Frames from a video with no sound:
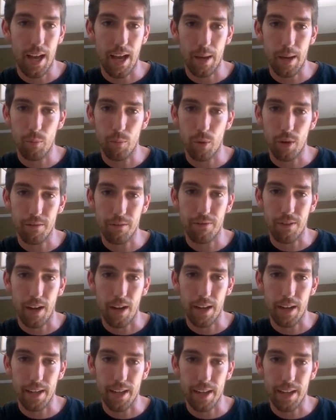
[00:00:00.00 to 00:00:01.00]
M1
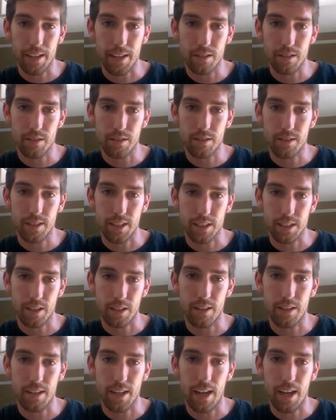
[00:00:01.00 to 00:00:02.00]
Finance,
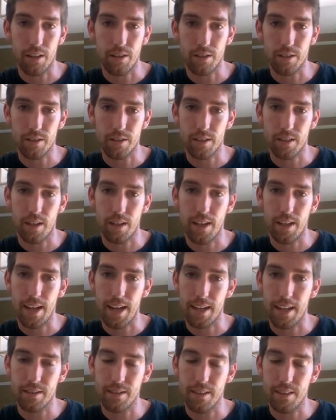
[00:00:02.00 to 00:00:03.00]
$600.
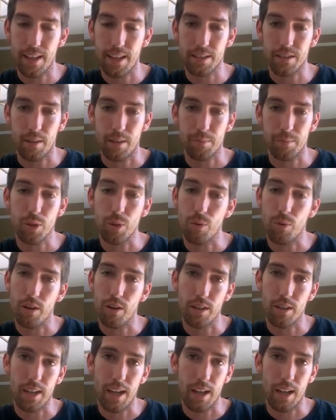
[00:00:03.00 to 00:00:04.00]
That's up
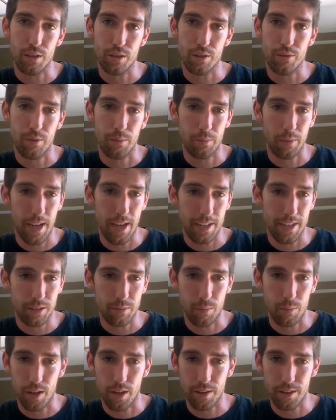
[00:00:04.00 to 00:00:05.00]
$200 from
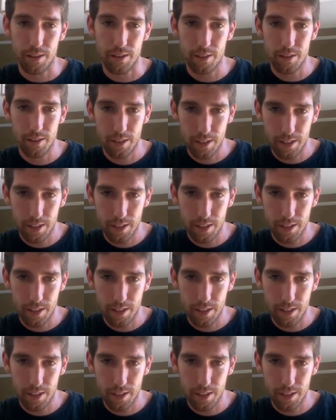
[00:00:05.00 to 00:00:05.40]
last month.